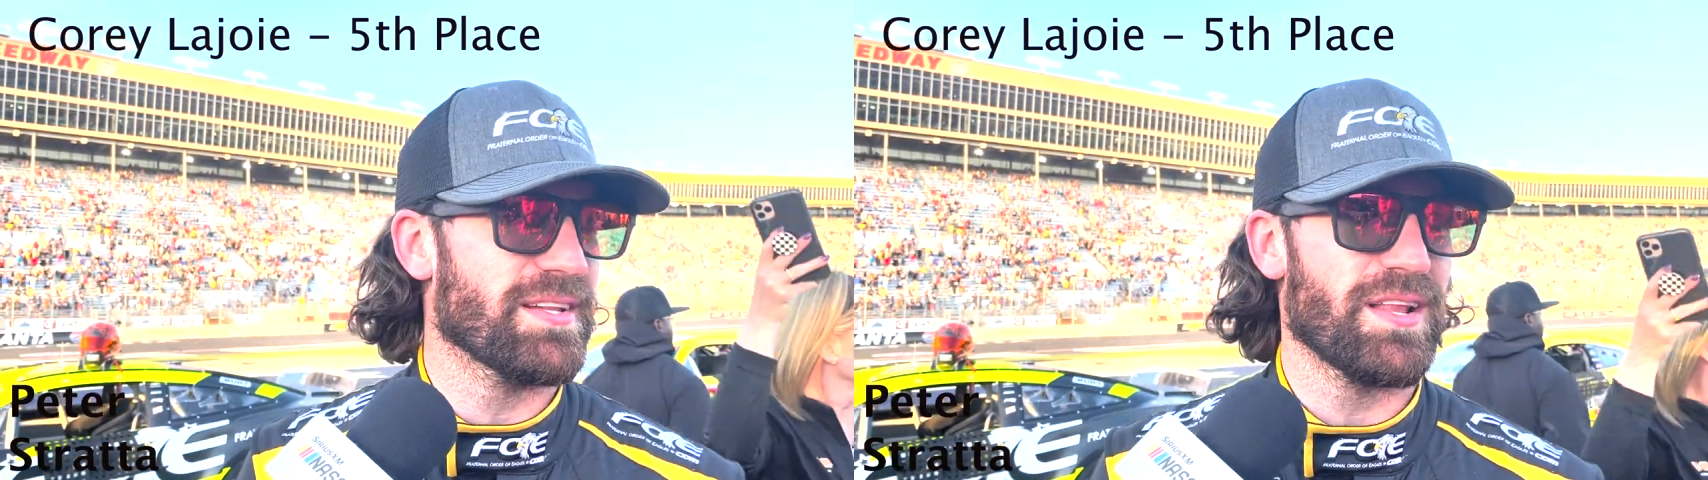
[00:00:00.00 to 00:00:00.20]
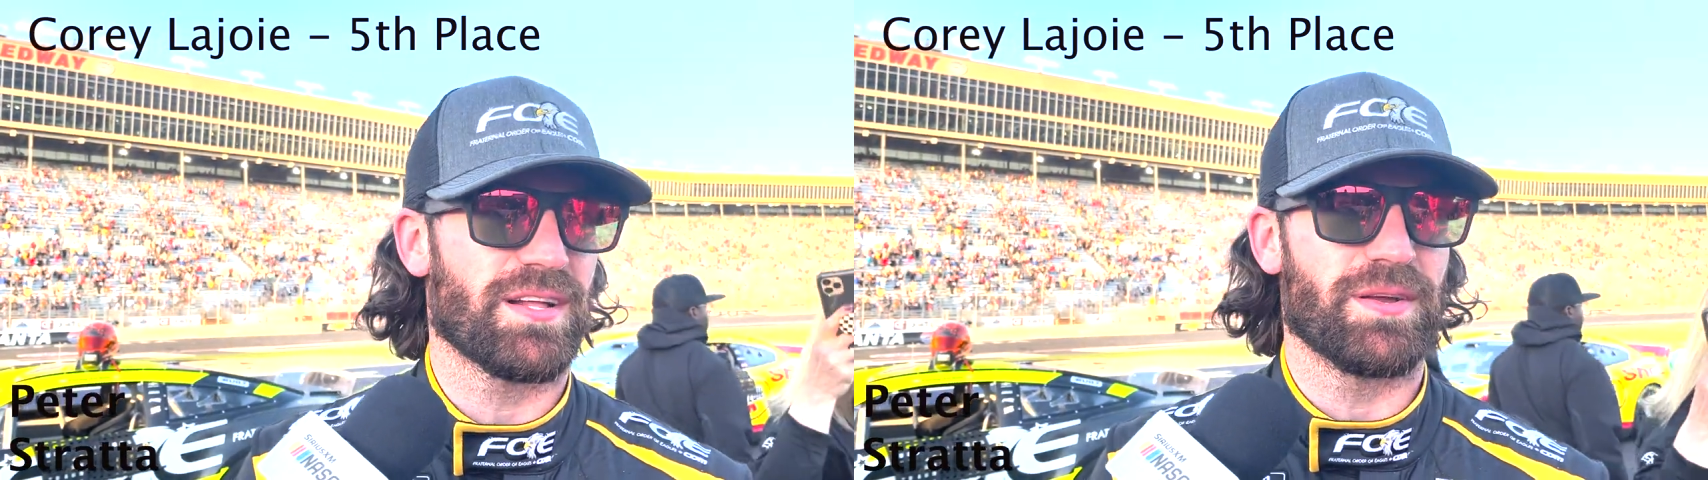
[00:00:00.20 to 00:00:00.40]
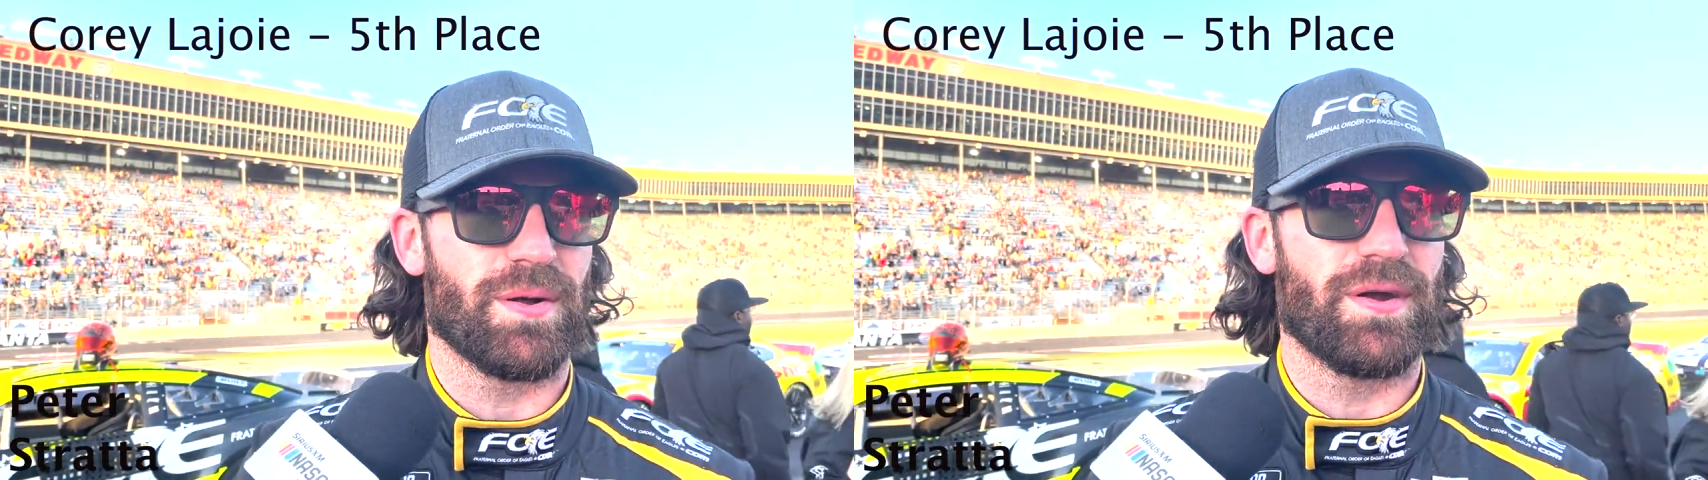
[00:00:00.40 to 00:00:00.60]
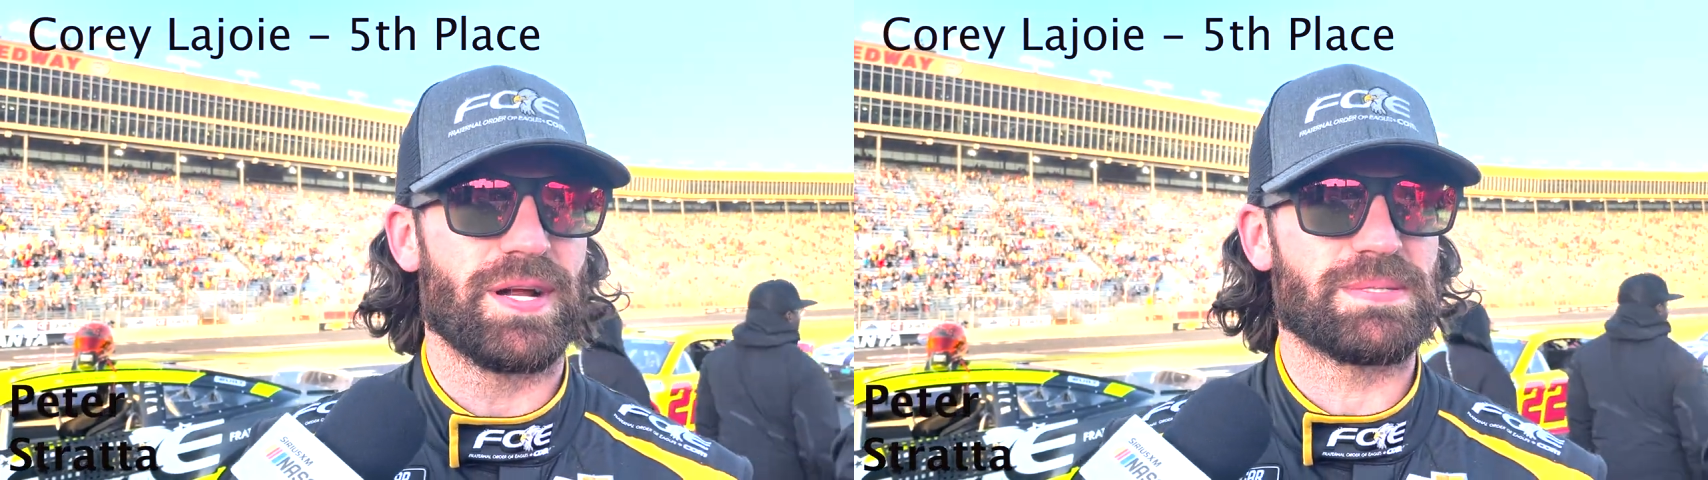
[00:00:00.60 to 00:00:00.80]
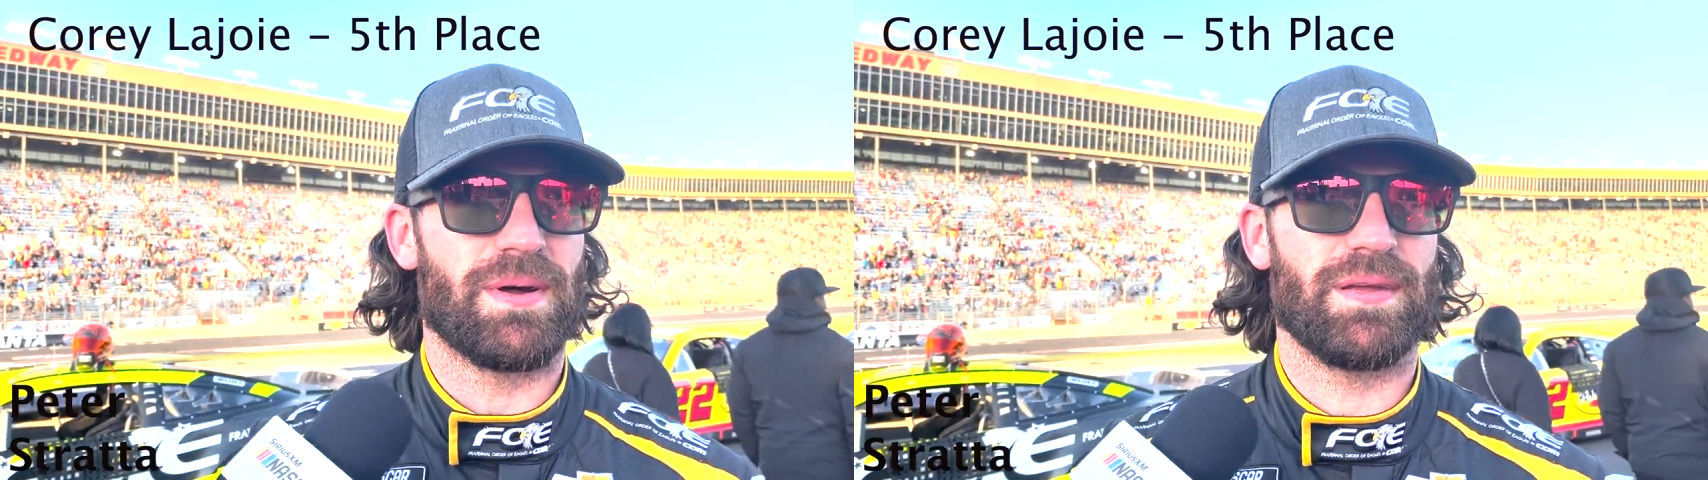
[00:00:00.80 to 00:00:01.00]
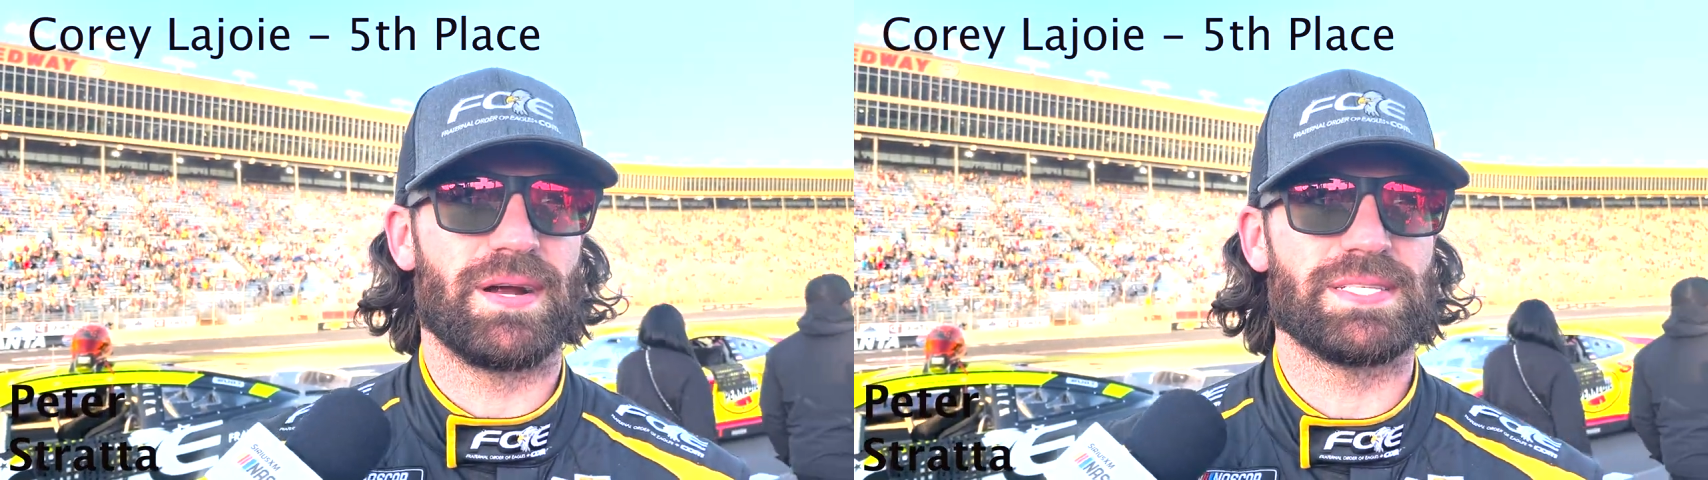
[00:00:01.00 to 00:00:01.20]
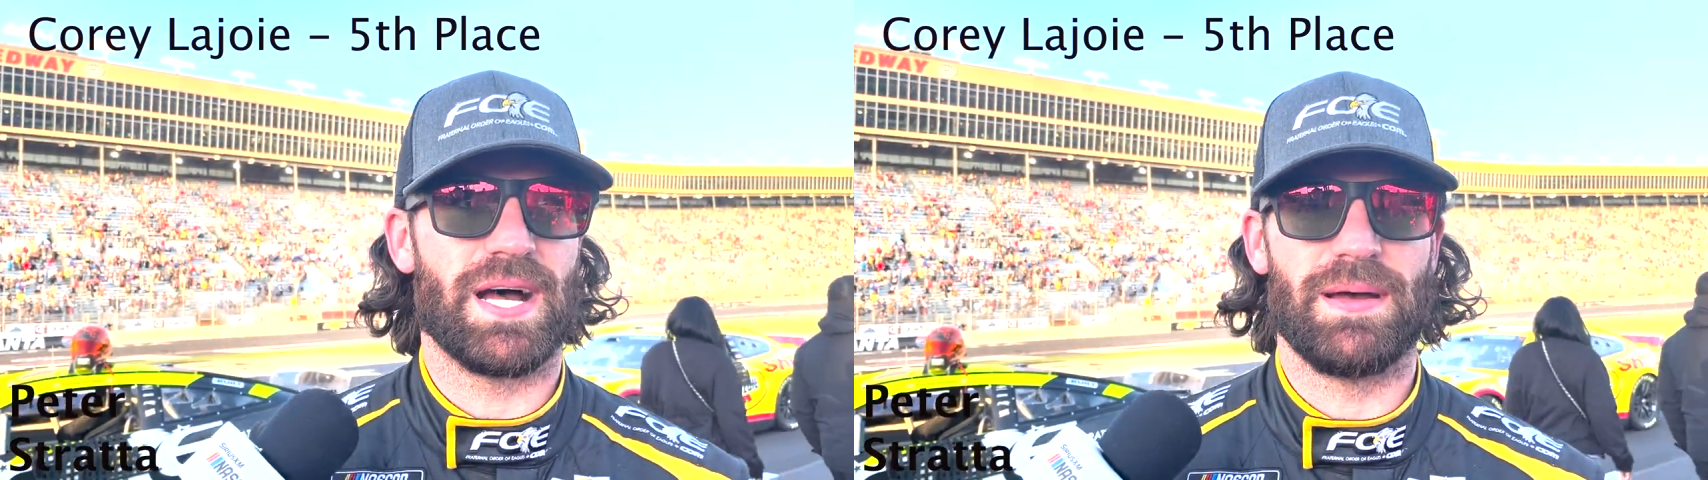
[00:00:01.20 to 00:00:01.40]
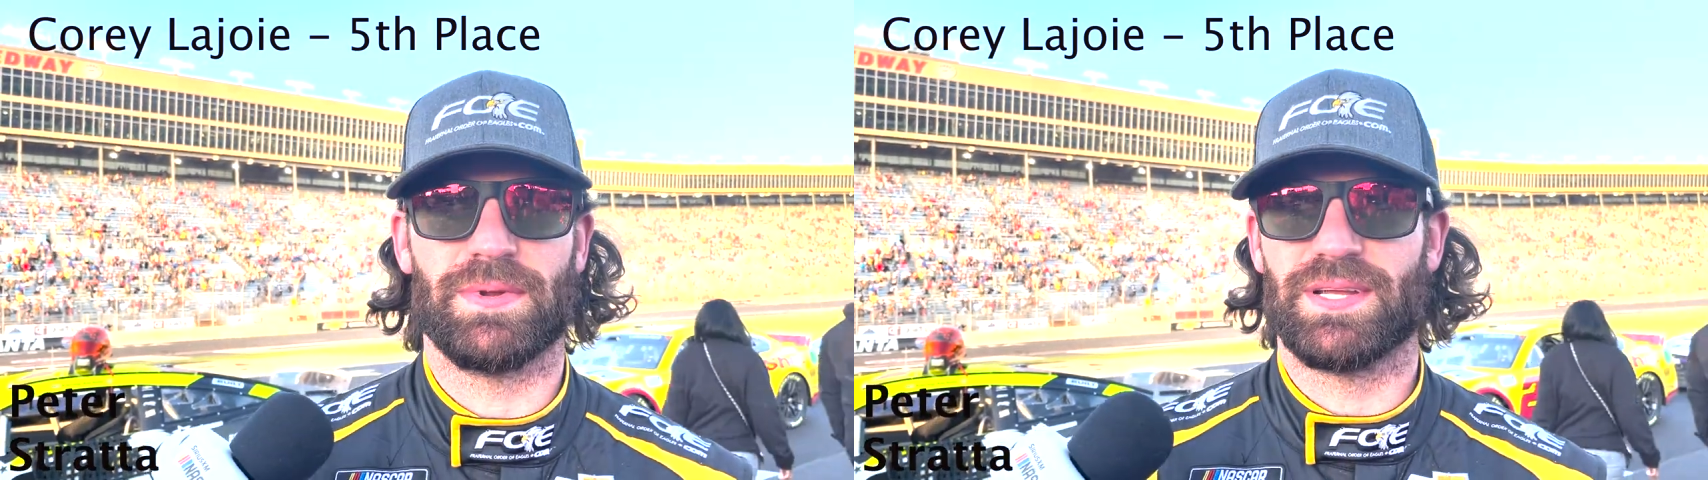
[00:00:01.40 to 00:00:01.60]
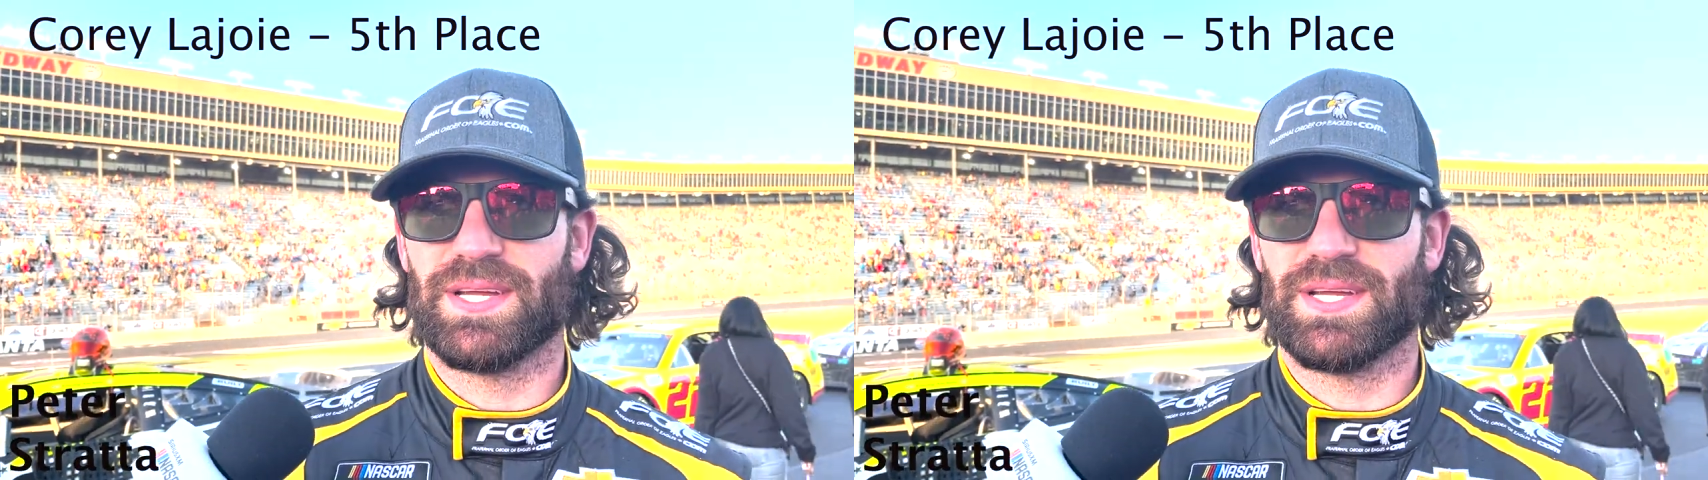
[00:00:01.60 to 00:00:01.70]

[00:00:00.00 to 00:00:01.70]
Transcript: and luckily we are in the right spot at the right time.